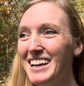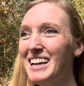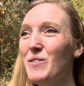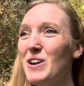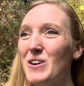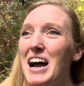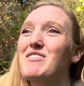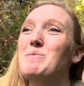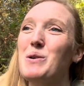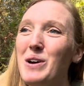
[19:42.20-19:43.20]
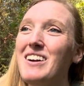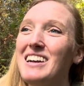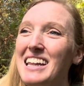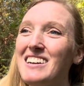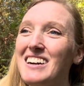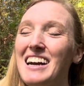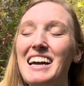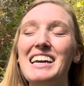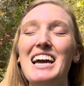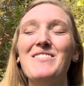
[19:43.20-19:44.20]
We don't have to be weird either.
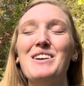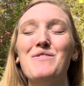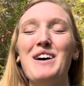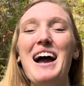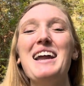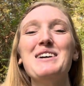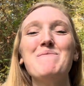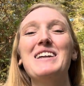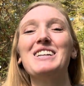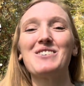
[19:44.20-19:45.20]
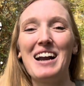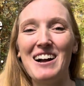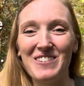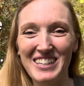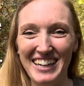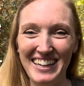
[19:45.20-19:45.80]
Can we find a middle ground?